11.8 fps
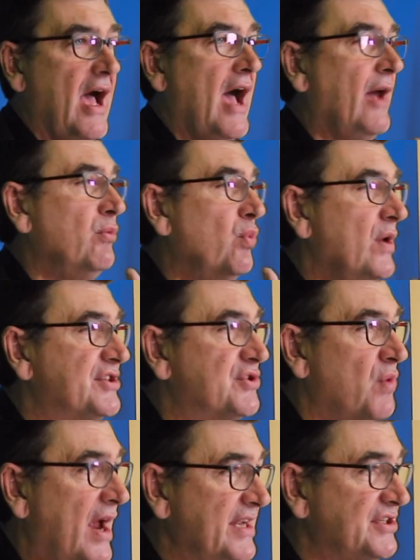And which
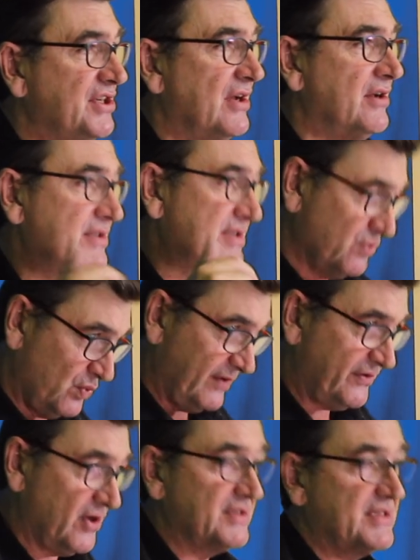ratios,
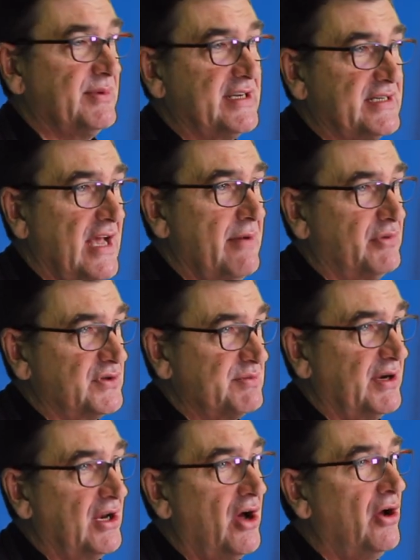we've got some examples
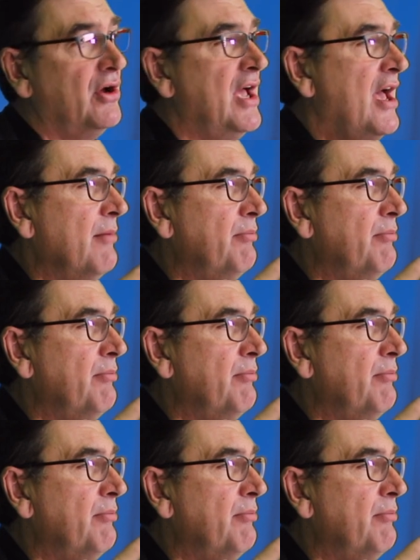below,